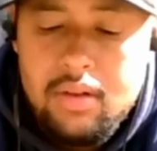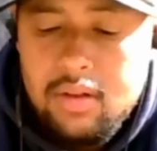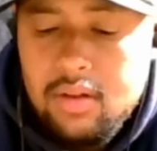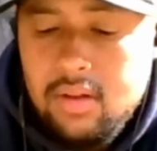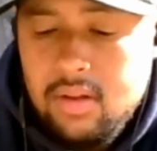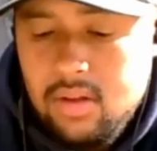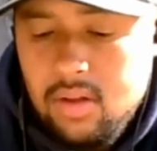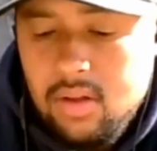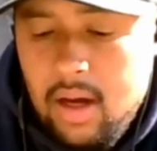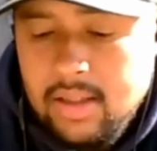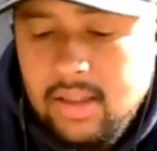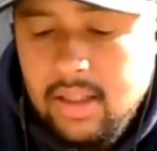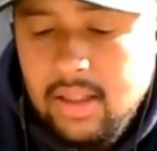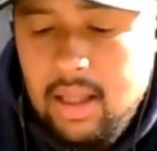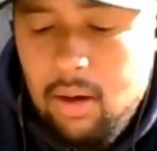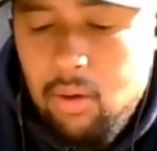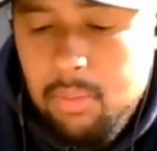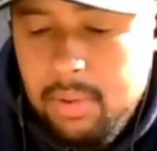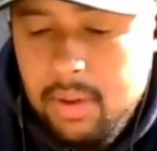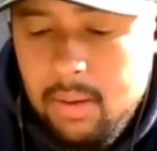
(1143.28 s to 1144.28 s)
So I think
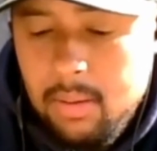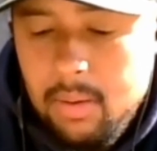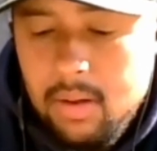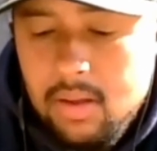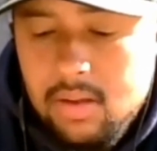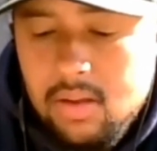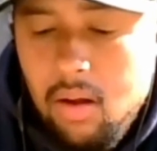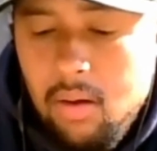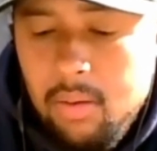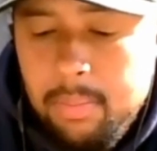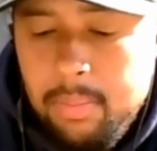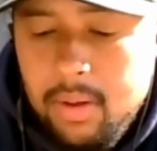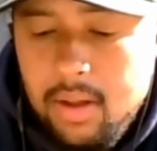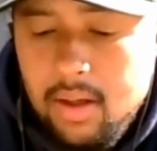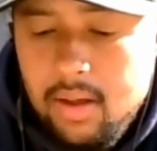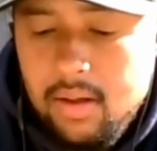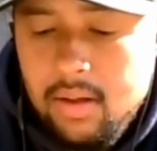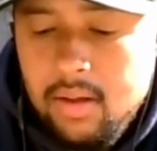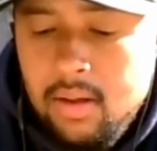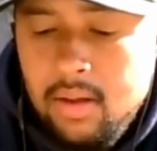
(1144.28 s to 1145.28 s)
that would be a solid
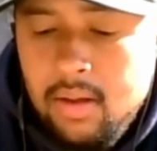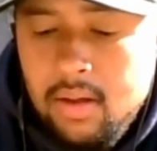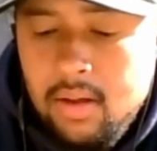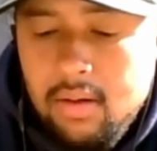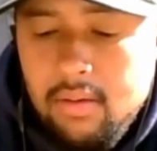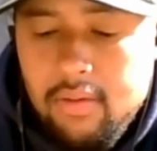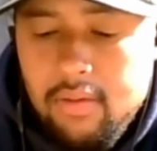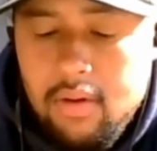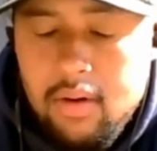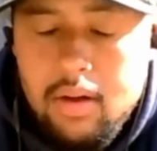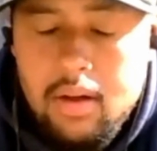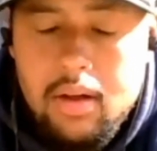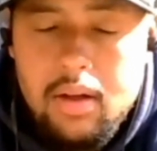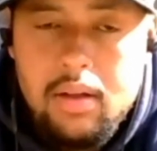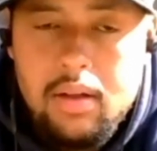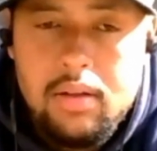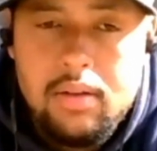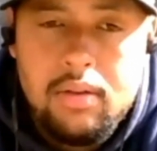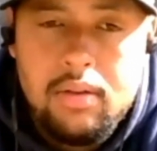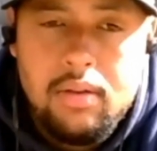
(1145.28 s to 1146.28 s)
pick
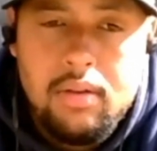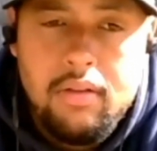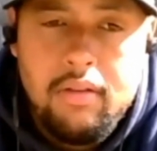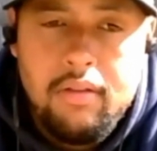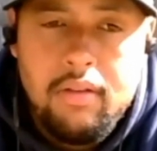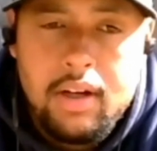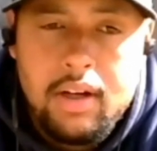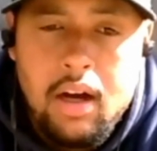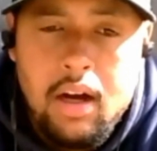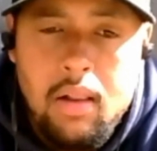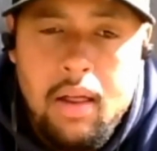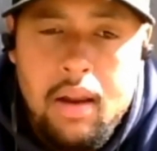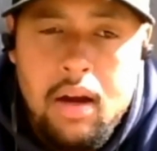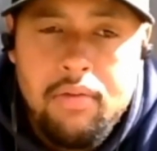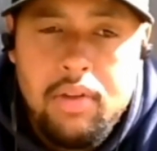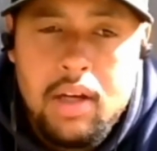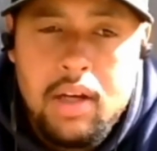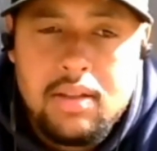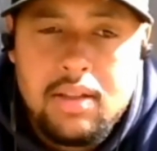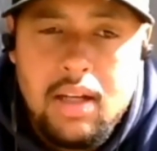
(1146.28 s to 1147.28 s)
for Carolina if
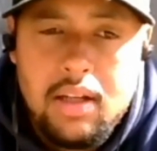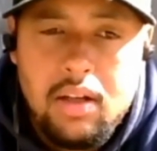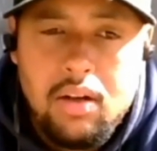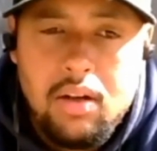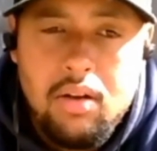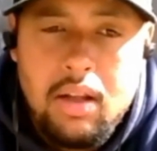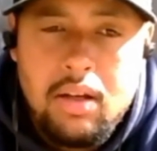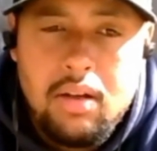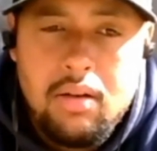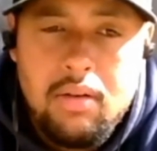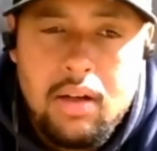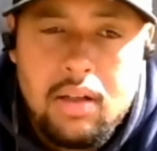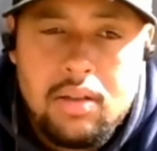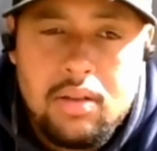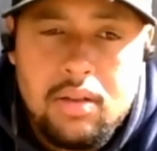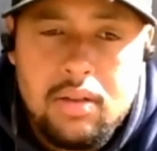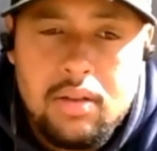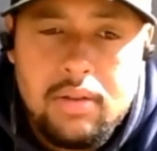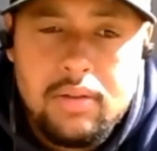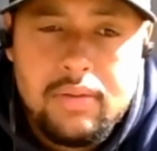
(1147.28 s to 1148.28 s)
they decide to go that direction.